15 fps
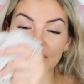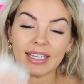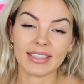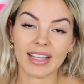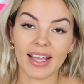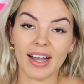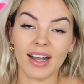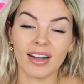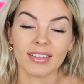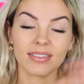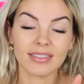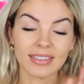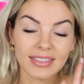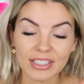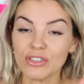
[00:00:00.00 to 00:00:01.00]
Like they are
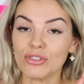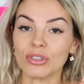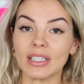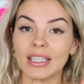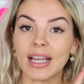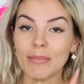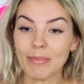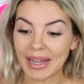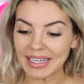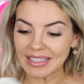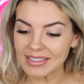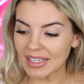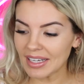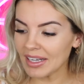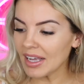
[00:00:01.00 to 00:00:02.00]
literally
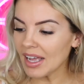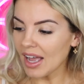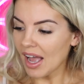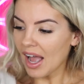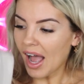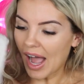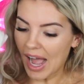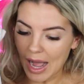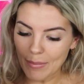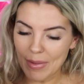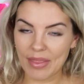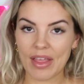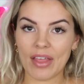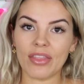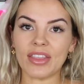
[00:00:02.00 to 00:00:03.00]
amazing. Um,
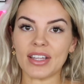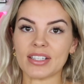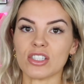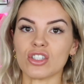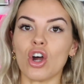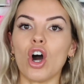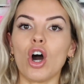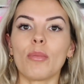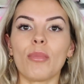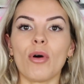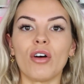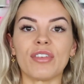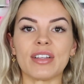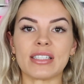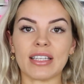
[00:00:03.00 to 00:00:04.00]
and then this top
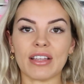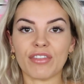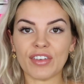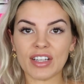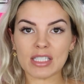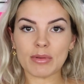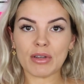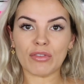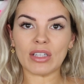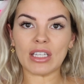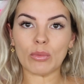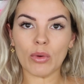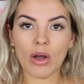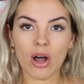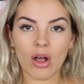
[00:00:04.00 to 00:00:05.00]
obviously fits me
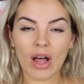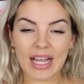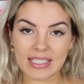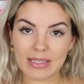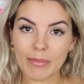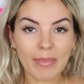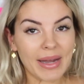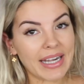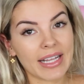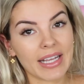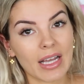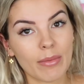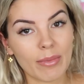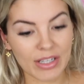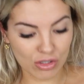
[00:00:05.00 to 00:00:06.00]
really well as a
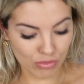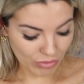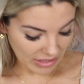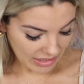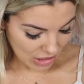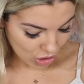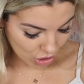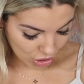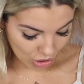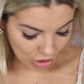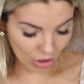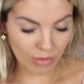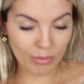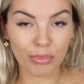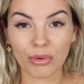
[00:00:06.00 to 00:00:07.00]
medium. It's really
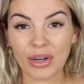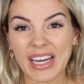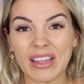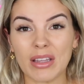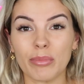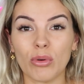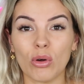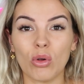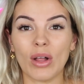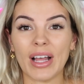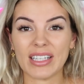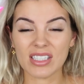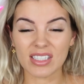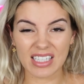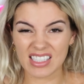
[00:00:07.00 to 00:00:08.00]
cute, breathable,
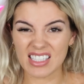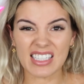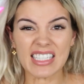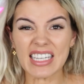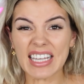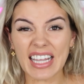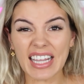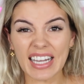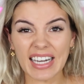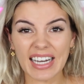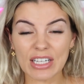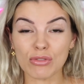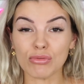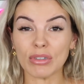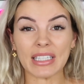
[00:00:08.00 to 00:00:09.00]
it doesn't dig in,
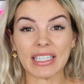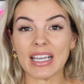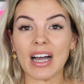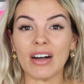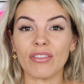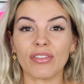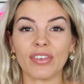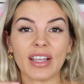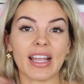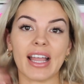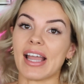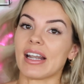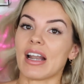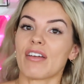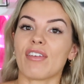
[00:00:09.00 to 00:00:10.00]
it's really comfy,
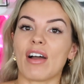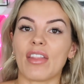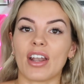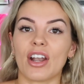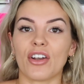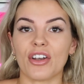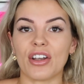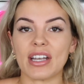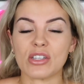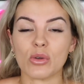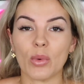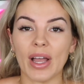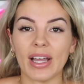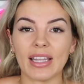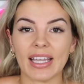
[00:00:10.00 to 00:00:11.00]
and I find that I don't need to
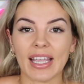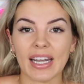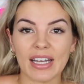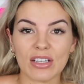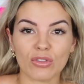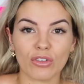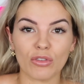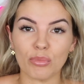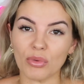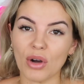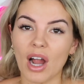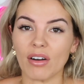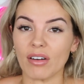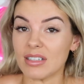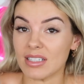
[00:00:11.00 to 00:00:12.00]
wear like any sort of
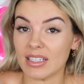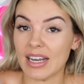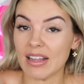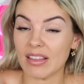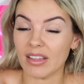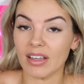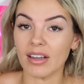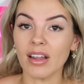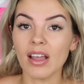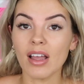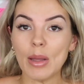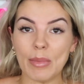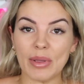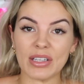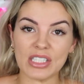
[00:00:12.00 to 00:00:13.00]
bra underneath it
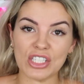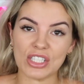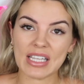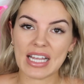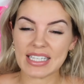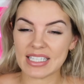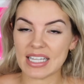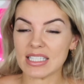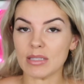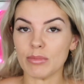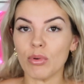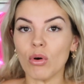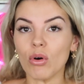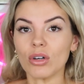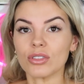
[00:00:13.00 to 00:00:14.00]
because it just has that
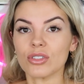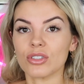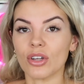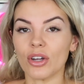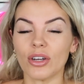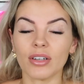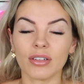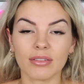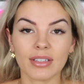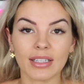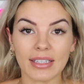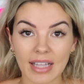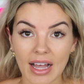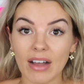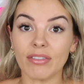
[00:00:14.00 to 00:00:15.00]
support. So
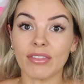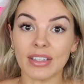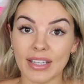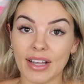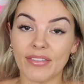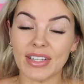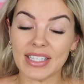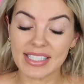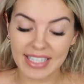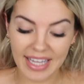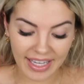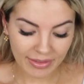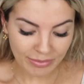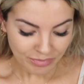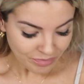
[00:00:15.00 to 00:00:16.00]
love, love this
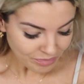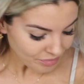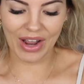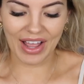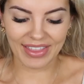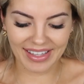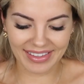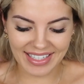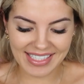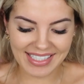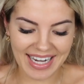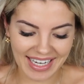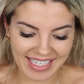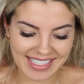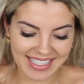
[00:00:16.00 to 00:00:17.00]
set. I think this
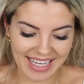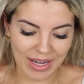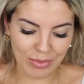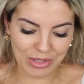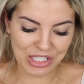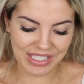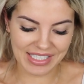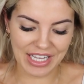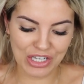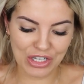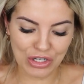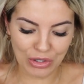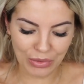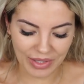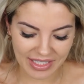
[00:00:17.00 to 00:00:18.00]
next set, which is their
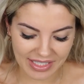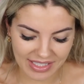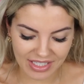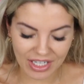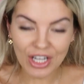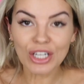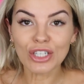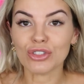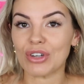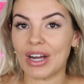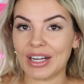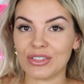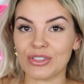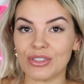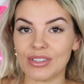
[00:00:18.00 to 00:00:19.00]
newest
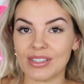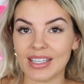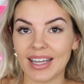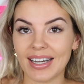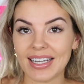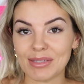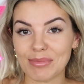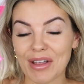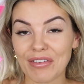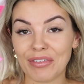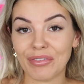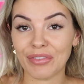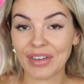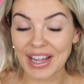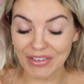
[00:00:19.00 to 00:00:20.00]
tracksuit set, is my
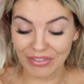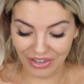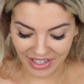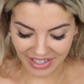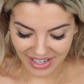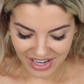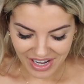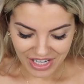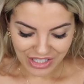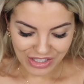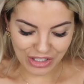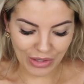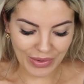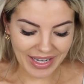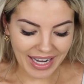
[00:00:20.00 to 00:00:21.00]
favorite.
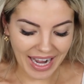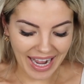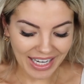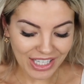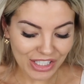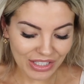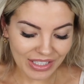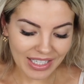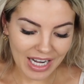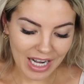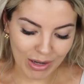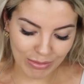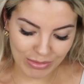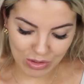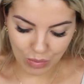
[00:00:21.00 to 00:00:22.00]
So it actually
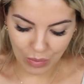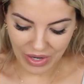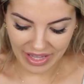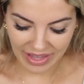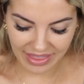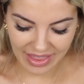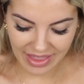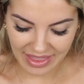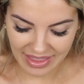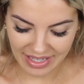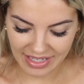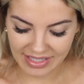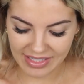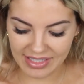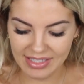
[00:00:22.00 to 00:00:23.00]
comes with
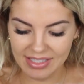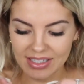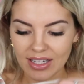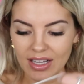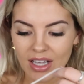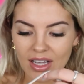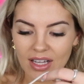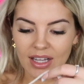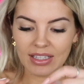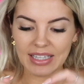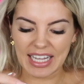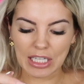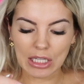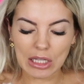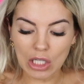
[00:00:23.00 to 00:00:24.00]
this
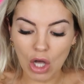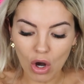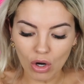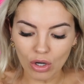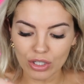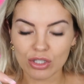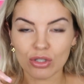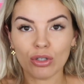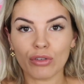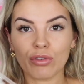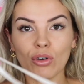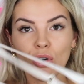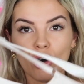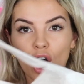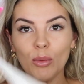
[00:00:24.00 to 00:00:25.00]
like longer sort of
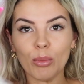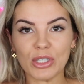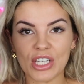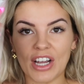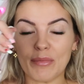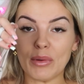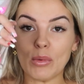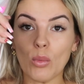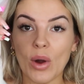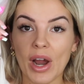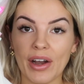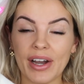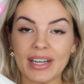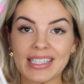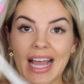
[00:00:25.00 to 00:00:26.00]
crop, which I've been
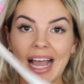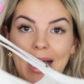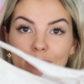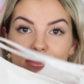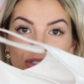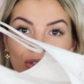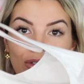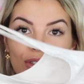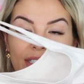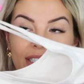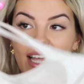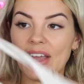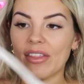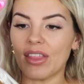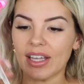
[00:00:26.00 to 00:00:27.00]
wearing to absolute
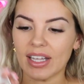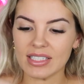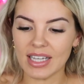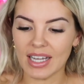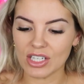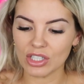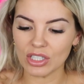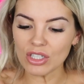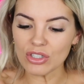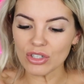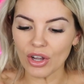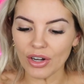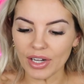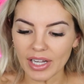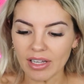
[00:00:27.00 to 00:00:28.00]
death. Like it's actually
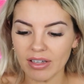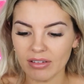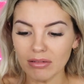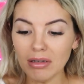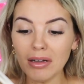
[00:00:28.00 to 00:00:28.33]
dirty.